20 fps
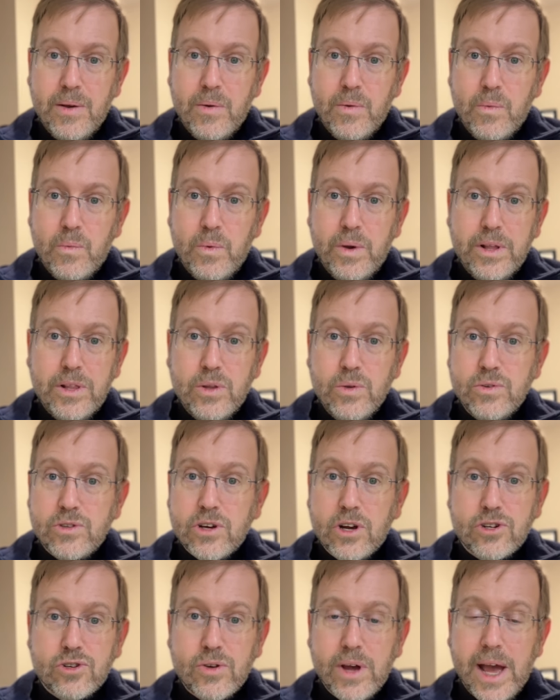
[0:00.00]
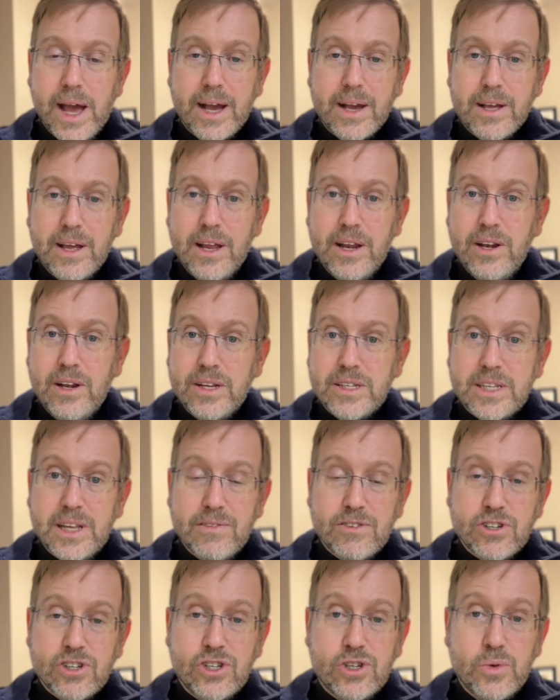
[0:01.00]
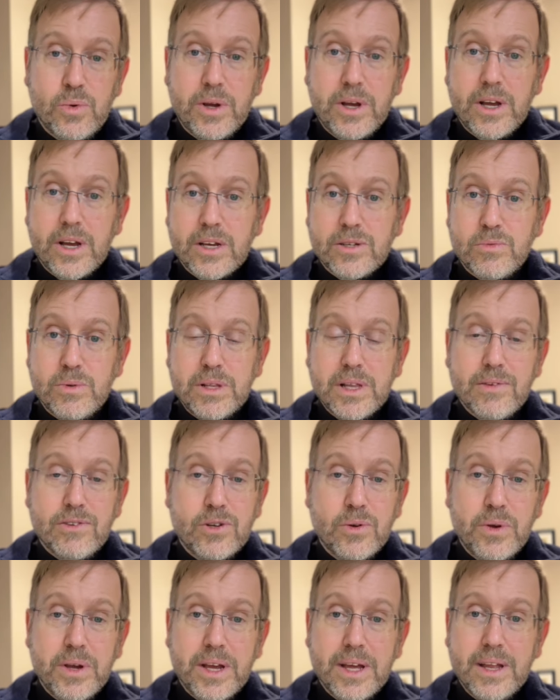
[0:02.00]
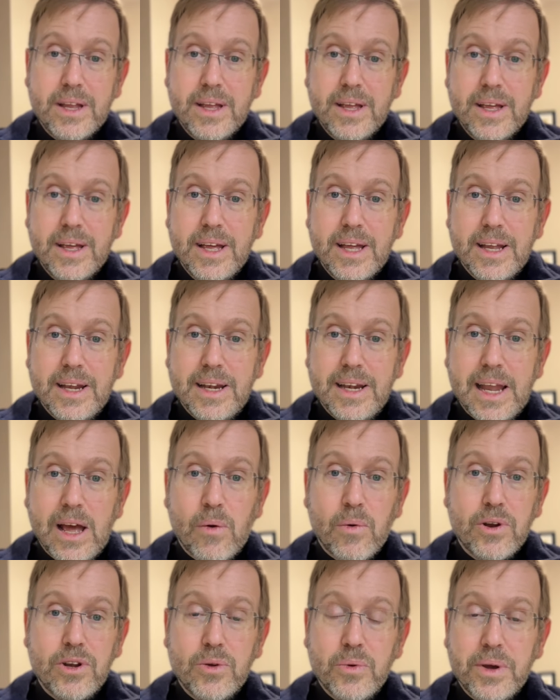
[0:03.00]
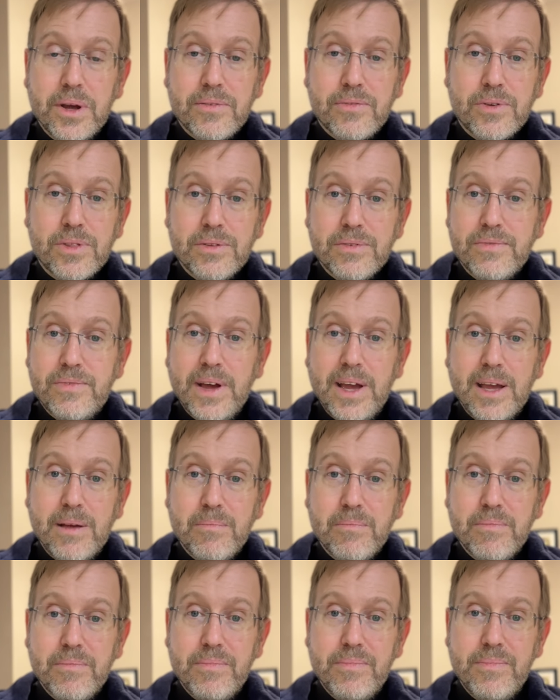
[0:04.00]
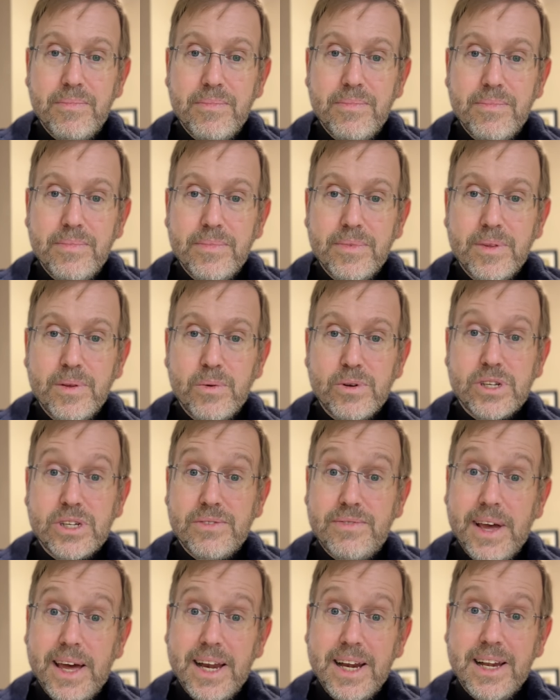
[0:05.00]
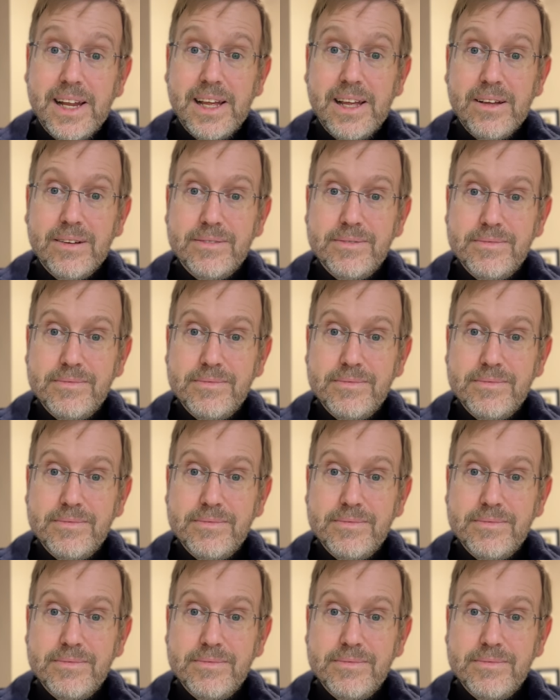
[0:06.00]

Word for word: we lose our track, and instead of just doing it because we love doing it, now we're doing it for the fame, which is vanity.